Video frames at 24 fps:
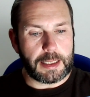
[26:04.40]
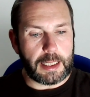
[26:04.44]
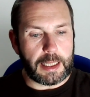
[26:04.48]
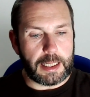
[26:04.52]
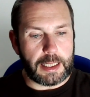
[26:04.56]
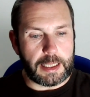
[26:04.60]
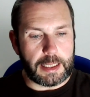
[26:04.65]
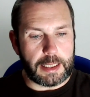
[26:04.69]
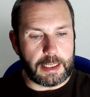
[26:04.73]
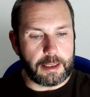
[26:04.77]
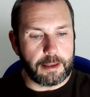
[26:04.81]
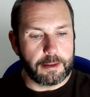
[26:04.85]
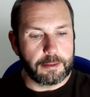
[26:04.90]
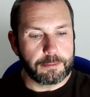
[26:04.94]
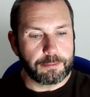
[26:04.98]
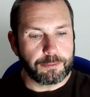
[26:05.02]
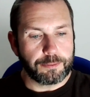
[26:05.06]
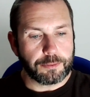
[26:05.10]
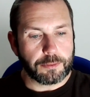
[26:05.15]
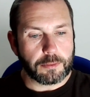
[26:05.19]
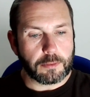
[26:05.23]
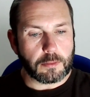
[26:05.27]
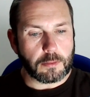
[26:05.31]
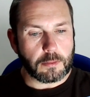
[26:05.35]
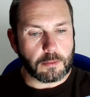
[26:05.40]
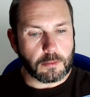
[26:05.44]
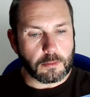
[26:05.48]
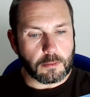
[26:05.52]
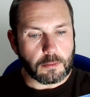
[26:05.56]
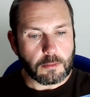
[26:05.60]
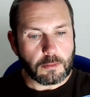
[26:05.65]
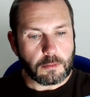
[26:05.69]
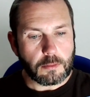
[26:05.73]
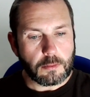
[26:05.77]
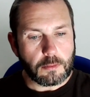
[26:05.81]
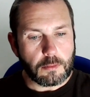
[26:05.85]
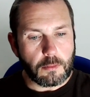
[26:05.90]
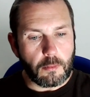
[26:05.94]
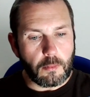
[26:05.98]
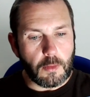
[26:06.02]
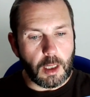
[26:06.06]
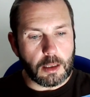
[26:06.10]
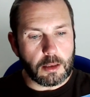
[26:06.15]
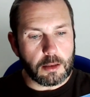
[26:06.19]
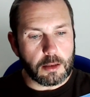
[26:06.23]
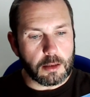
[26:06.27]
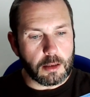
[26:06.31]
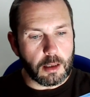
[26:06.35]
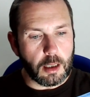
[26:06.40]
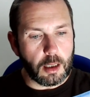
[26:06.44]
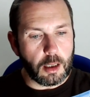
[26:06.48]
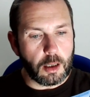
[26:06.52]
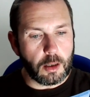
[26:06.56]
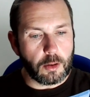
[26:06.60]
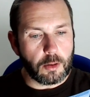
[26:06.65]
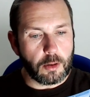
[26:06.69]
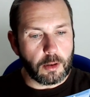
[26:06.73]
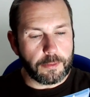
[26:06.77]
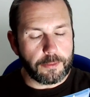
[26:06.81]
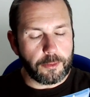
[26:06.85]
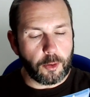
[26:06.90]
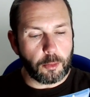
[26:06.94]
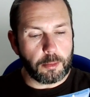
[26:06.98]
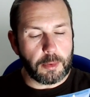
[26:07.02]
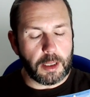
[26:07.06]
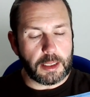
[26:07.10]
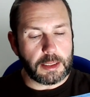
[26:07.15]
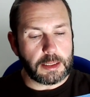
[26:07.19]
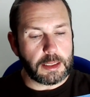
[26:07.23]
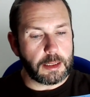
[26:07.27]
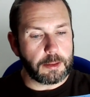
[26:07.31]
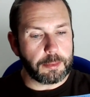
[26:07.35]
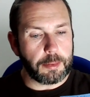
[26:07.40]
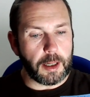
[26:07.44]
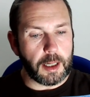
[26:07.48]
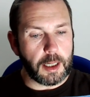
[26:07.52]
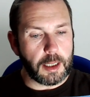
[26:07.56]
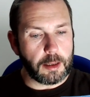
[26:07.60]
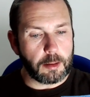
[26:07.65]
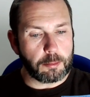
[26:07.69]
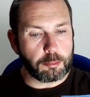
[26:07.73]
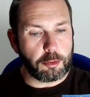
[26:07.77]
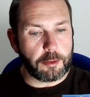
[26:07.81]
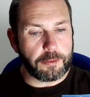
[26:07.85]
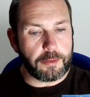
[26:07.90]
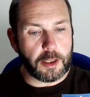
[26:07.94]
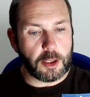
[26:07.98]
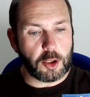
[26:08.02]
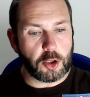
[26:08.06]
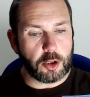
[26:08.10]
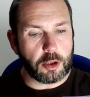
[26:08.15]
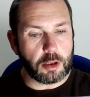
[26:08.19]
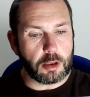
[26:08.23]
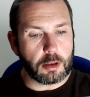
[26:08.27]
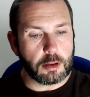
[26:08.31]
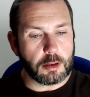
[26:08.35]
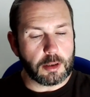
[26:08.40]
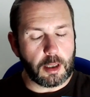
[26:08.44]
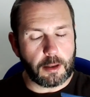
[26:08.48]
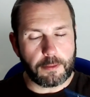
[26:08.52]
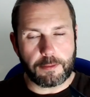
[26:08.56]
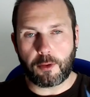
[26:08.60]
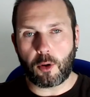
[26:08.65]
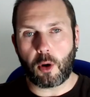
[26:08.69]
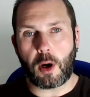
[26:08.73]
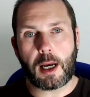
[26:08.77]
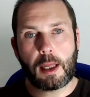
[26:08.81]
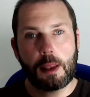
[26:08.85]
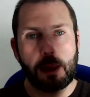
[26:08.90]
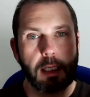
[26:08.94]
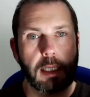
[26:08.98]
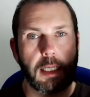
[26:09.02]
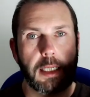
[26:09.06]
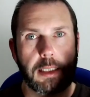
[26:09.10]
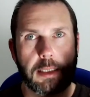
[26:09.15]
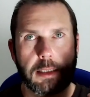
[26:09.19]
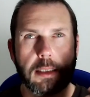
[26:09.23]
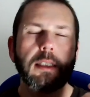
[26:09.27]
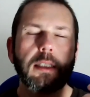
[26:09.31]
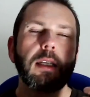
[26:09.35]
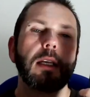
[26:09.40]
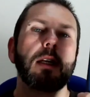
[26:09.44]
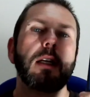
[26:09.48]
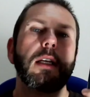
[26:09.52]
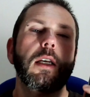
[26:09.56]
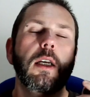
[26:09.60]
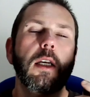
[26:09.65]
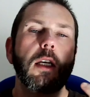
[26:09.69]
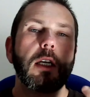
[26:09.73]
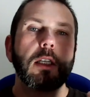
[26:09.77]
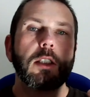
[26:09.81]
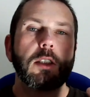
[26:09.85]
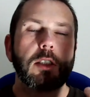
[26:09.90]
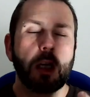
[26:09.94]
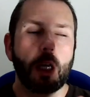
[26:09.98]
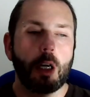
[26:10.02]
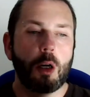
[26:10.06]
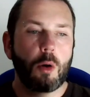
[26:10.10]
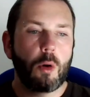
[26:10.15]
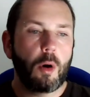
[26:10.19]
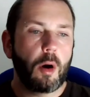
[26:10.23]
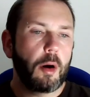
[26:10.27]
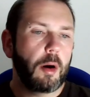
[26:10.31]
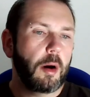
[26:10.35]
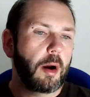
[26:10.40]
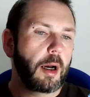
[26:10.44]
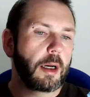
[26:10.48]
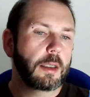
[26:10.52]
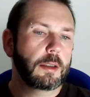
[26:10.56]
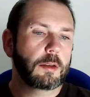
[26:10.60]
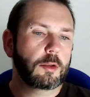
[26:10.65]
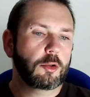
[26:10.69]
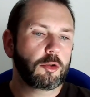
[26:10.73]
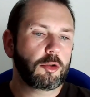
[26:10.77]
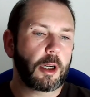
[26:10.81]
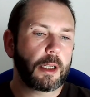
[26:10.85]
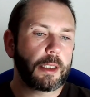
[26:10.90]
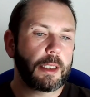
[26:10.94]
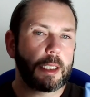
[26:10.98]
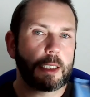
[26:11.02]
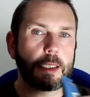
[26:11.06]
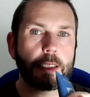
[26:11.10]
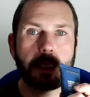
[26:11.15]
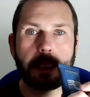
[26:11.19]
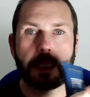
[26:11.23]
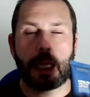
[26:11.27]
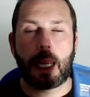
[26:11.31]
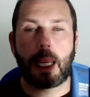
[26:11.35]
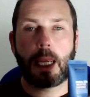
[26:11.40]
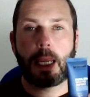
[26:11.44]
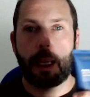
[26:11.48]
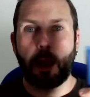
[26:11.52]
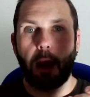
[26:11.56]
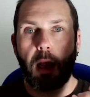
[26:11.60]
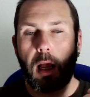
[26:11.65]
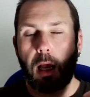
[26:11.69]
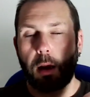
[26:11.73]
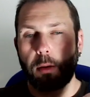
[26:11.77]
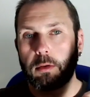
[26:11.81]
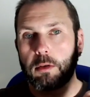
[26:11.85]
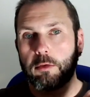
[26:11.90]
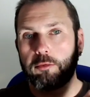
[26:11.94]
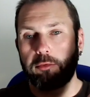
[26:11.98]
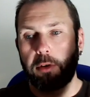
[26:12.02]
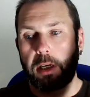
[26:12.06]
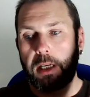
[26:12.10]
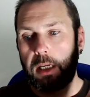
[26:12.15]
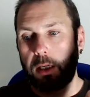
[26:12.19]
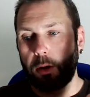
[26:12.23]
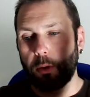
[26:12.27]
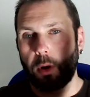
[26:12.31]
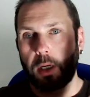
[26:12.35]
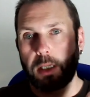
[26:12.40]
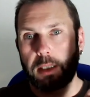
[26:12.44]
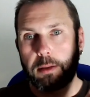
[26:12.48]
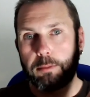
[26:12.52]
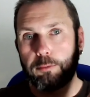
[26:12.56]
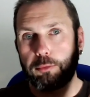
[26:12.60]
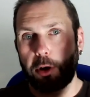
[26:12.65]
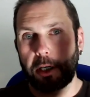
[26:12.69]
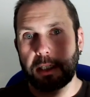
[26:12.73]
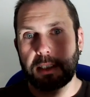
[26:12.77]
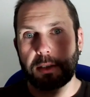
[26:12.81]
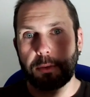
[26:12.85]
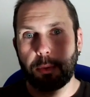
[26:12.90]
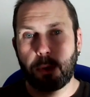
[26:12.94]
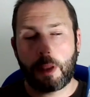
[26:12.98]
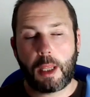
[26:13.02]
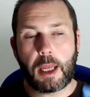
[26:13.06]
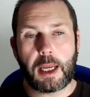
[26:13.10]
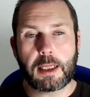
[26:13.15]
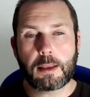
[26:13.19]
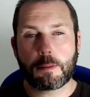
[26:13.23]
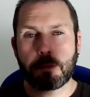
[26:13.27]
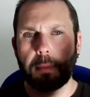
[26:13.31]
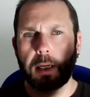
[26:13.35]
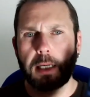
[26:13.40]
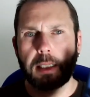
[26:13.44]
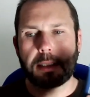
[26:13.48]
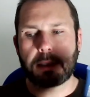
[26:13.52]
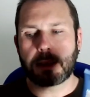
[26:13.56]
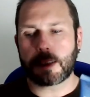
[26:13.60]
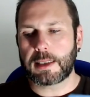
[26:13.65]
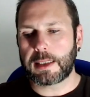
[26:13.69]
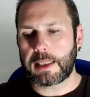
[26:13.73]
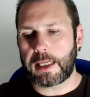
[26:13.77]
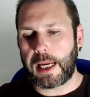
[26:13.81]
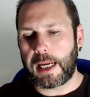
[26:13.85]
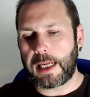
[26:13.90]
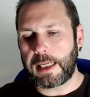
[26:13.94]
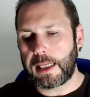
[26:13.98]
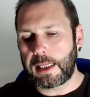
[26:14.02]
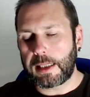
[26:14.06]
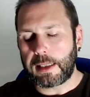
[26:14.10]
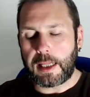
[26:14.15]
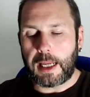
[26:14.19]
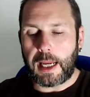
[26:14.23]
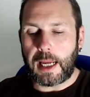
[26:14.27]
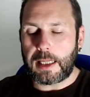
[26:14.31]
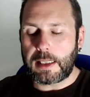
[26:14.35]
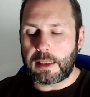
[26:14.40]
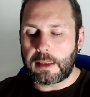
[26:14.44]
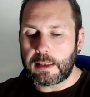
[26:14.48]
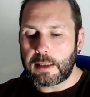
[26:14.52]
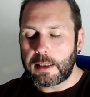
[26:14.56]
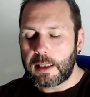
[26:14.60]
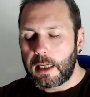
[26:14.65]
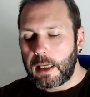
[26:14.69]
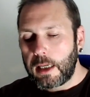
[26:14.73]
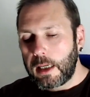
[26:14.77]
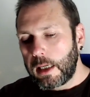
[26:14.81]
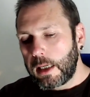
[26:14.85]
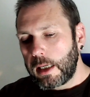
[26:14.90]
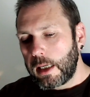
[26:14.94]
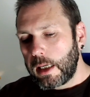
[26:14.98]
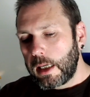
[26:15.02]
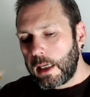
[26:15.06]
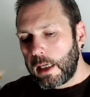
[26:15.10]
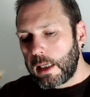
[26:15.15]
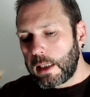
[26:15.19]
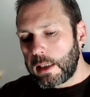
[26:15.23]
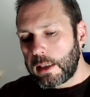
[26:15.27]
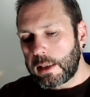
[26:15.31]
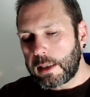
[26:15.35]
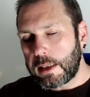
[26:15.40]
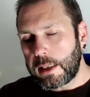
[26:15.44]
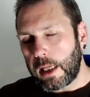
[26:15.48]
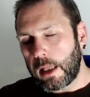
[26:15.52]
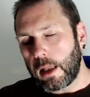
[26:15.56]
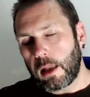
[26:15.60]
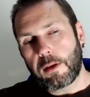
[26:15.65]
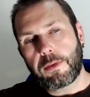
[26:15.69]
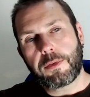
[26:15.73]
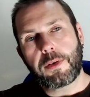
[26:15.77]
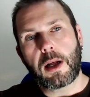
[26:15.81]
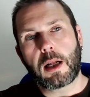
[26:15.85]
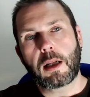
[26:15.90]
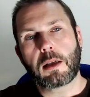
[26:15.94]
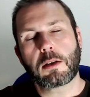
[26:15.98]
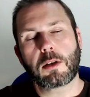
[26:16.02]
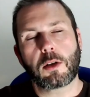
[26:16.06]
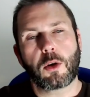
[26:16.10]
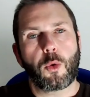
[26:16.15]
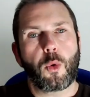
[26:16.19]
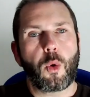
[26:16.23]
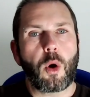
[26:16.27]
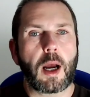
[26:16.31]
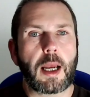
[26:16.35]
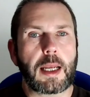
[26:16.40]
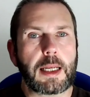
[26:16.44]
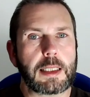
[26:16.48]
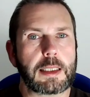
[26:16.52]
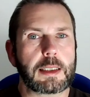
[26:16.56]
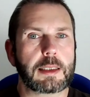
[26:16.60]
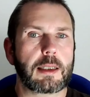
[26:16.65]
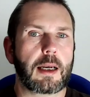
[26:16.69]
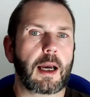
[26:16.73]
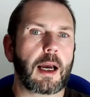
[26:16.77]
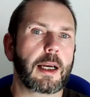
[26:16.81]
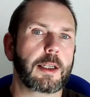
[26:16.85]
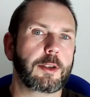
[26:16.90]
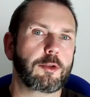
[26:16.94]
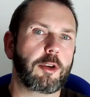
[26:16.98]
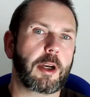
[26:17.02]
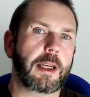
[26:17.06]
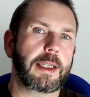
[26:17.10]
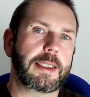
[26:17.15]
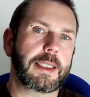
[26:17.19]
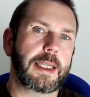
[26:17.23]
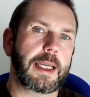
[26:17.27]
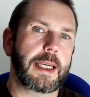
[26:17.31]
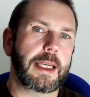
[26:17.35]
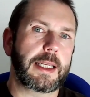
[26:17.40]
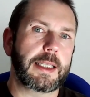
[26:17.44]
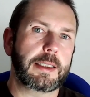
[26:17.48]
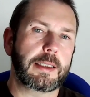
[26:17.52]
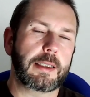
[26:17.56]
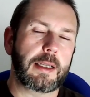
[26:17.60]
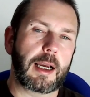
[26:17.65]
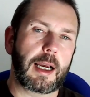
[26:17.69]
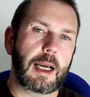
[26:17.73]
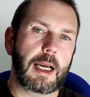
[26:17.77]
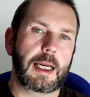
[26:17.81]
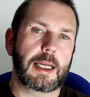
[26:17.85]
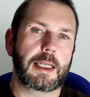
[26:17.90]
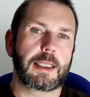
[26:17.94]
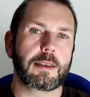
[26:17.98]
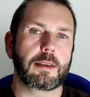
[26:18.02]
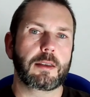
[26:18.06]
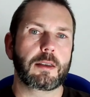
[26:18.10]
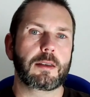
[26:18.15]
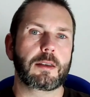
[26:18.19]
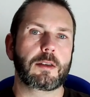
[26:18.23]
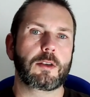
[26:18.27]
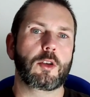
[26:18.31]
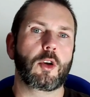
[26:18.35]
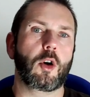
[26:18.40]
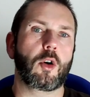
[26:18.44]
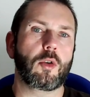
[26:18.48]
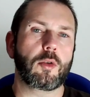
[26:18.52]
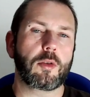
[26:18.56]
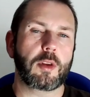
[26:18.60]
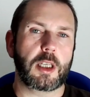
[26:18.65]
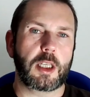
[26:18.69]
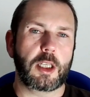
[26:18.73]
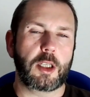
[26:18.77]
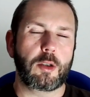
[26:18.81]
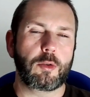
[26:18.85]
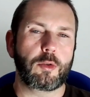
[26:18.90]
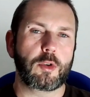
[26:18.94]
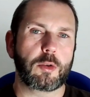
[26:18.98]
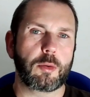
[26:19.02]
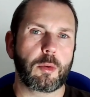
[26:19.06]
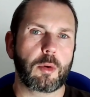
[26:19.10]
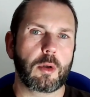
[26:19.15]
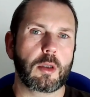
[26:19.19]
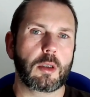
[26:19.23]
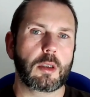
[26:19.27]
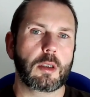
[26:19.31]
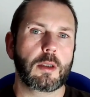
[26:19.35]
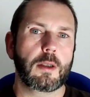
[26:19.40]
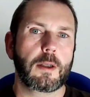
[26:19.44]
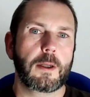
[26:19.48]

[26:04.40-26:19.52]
E. So formulated by professionals for athletes. So tried this today. I was really quite impressed with it. My skin at the end still felt quite hydrated and not the usual